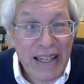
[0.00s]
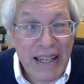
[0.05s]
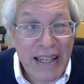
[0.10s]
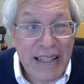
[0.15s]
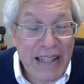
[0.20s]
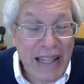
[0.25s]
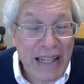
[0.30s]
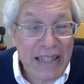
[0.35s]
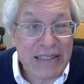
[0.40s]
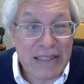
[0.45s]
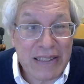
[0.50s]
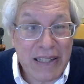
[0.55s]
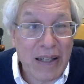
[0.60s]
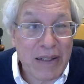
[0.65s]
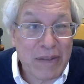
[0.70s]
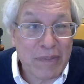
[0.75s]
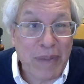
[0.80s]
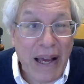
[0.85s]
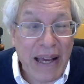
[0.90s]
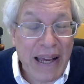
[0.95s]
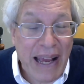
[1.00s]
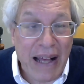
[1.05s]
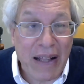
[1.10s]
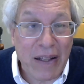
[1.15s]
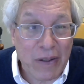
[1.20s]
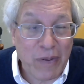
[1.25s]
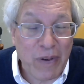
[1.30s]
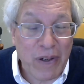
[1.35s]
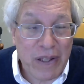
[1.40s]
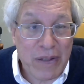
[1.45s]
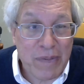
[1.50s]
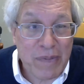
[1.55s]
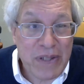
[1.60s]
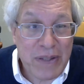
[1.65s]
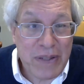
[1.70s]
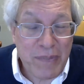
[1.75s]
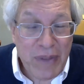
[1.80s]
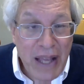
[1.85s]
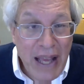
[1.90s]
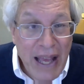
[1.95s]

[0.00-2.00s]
And that's done by algorithms.